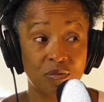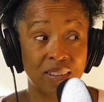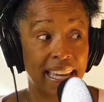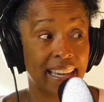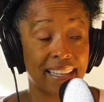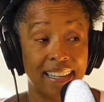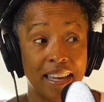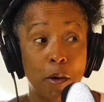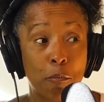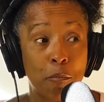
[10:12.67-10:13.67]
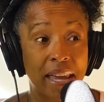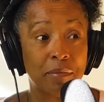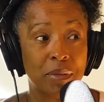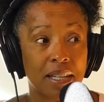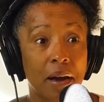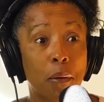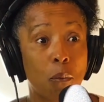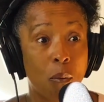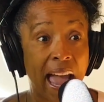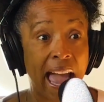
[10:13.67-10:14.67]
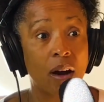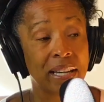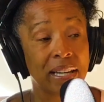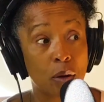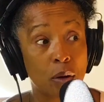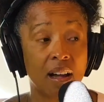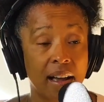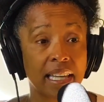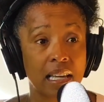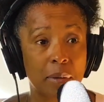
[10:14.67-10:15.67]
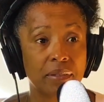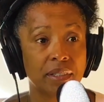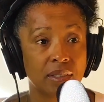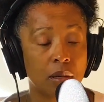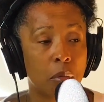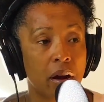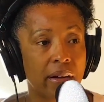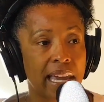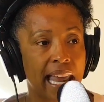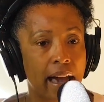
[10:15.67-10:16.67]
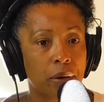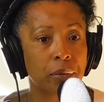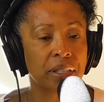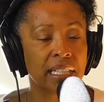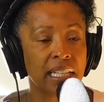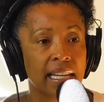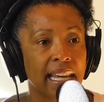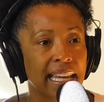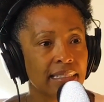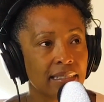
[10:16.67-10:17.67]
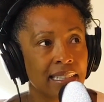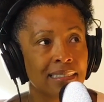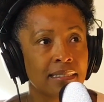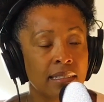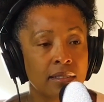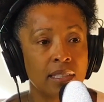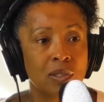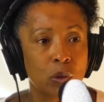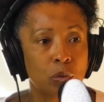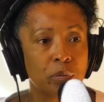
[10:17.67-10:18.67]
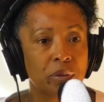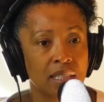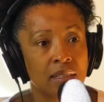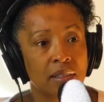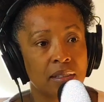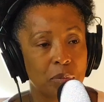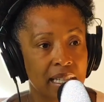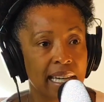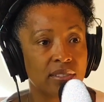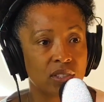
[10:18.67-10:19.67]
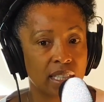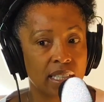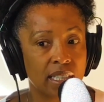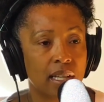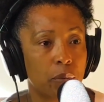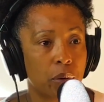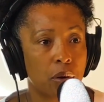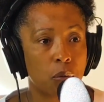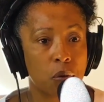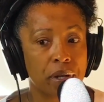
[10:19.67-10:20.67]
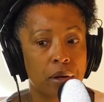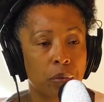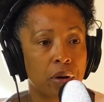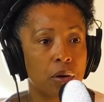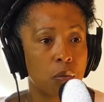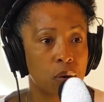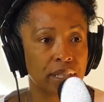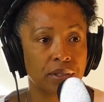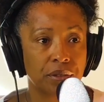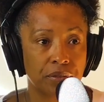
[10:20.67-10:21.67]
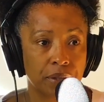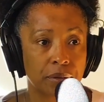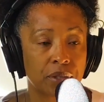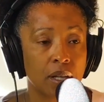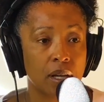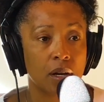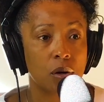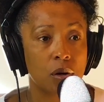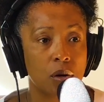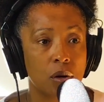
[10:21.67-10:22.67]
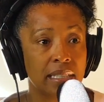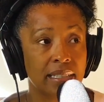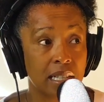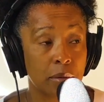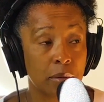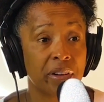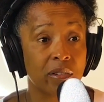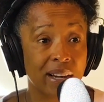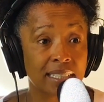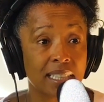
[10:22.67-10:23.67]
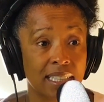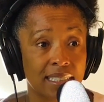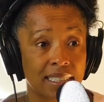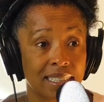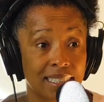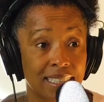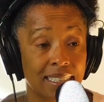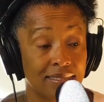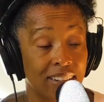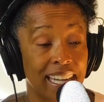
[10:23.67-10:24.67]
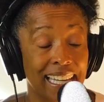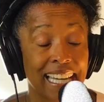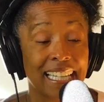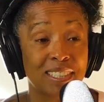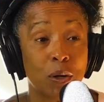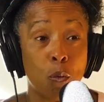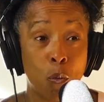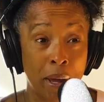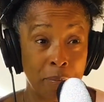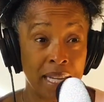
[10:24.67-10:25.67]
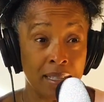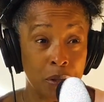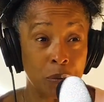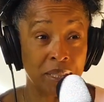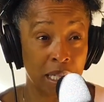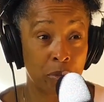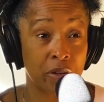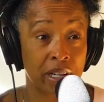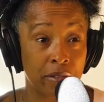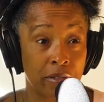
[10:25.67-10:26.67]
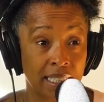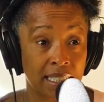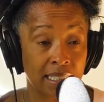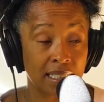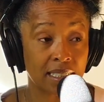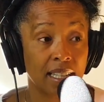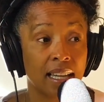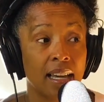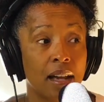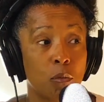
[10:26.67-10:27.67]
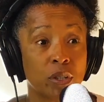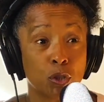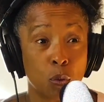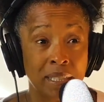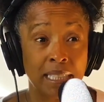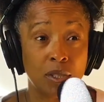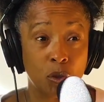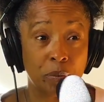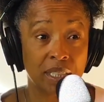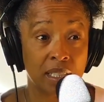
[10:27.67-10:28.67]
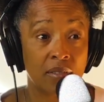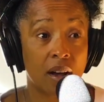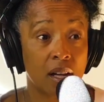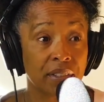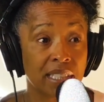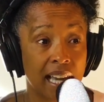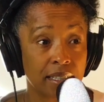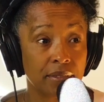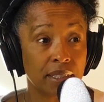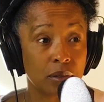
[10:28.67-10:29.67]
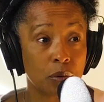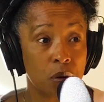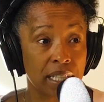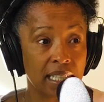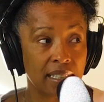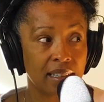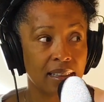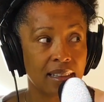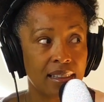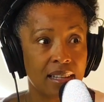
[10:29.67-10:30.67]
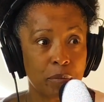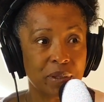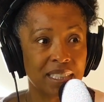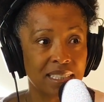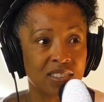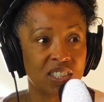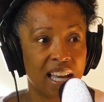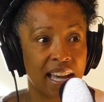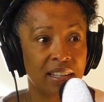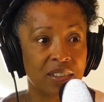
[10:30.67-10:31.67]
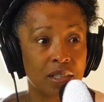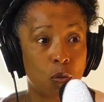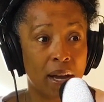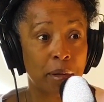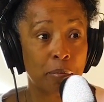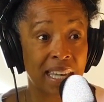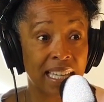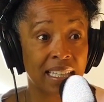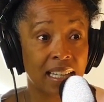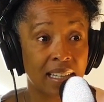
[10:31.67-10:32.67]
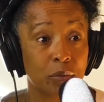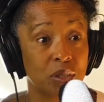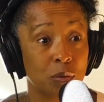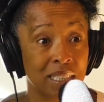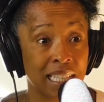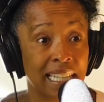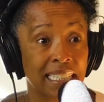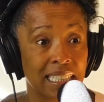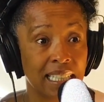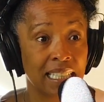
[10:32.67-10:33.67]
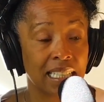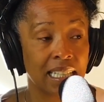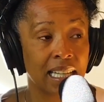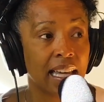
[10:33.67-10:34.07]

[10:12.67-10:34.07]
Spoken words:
like made me go, wow, and I'll be talking about this tomorrow at Howard, it's like 62% of the PhDs that were awarded to folks who were temporary residents, right? So women who were temporary residents were 22% of all the doctorates awarded. Their percentage is higher than white men, which was 19.